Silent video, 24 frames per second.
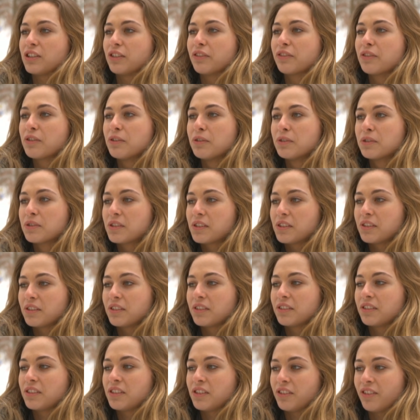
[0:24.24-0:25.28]
of course,
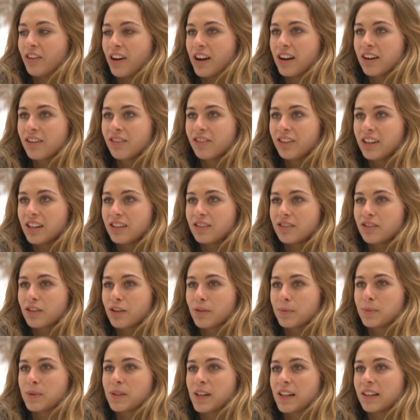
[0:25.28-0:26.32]
you're, you're angry and you're
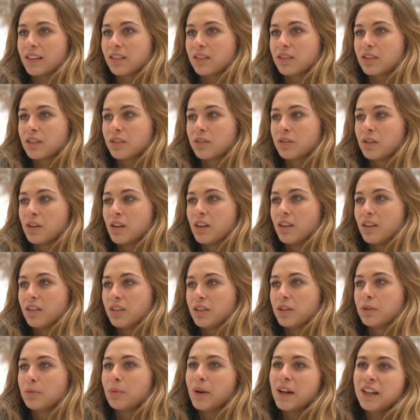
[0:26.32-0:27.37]
upset and you,
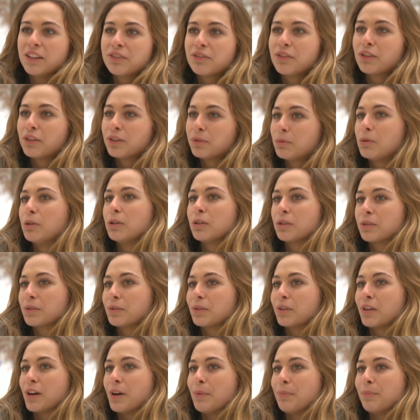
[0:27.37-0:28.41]
you wait for the wall
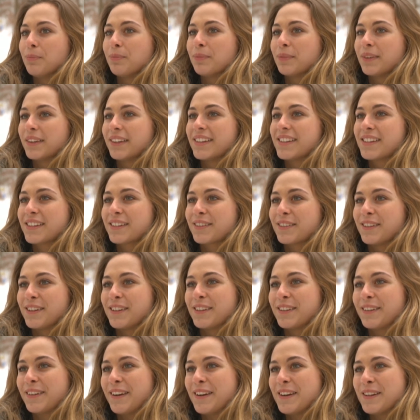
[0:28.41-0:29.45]
to come. It's quite
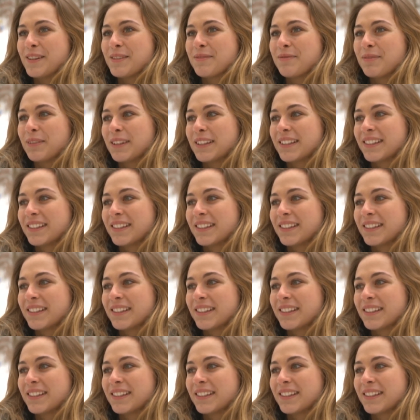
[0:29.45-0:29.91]
strange, but